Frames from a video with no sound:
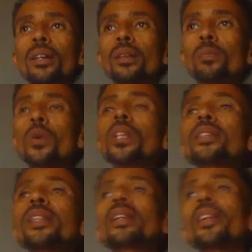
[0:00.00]
model
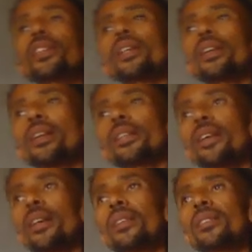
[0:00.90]
selection
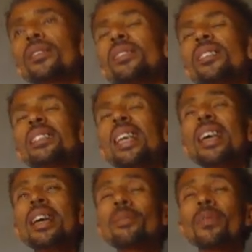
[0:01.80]
criteria.
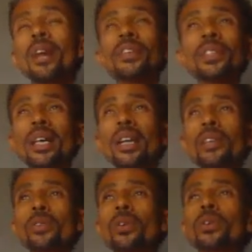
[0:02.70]
The rationale
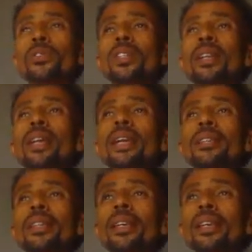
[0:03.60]
for
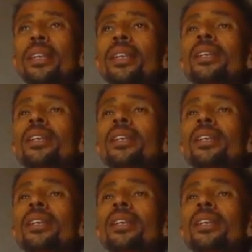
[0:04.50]
selecting